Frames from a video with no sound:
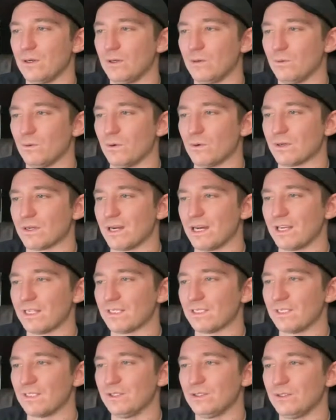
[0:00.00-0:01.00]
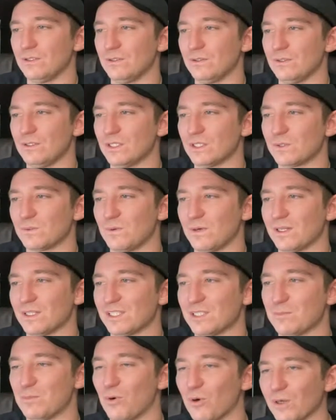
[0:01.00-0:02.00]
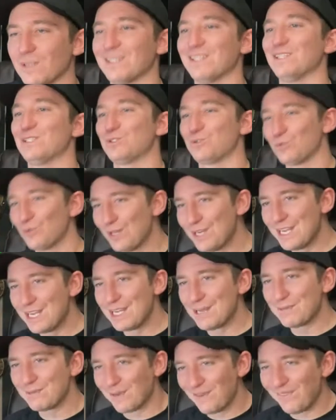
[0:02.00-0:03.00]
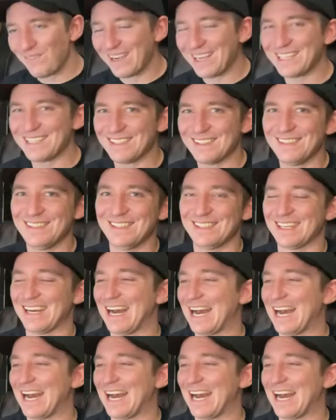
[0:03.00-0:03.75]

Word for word: Won't cost you. Just want to support the dream. No way, dude.